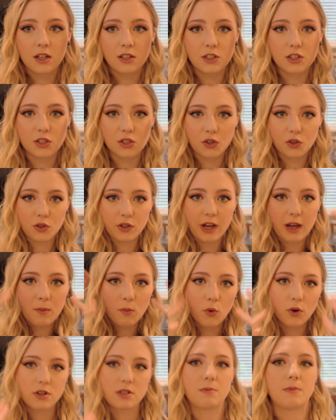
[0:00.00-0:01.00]
just create
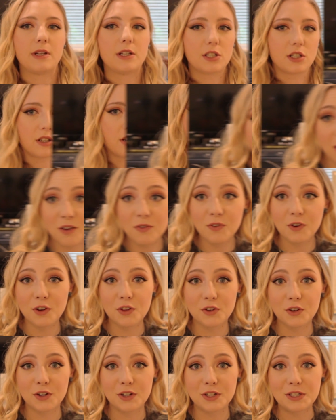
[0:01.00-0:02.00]
more dimension. Without
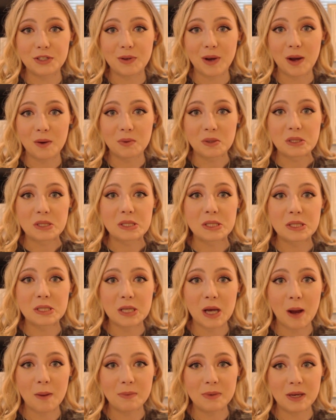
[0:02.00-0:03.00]
further ado, I will
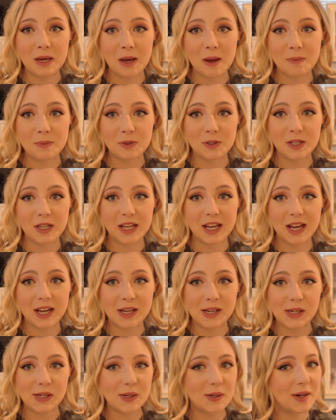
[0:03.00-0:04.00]
stop yammering at
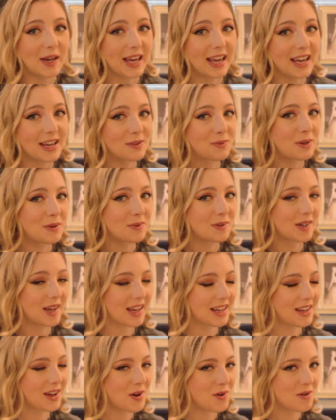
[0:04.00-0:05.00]
you and we will
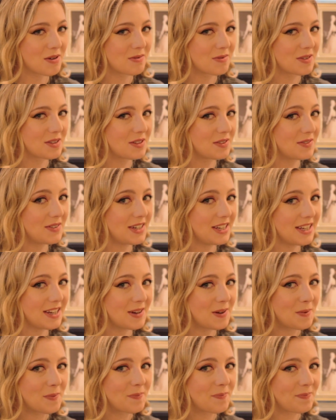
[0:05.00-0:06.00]
get going with the
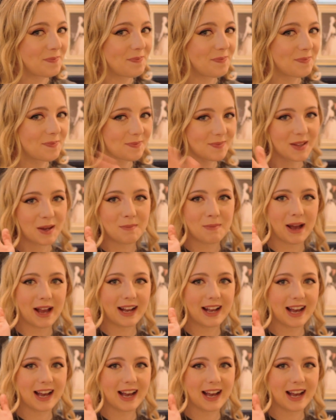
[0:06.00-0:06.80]
video. Bye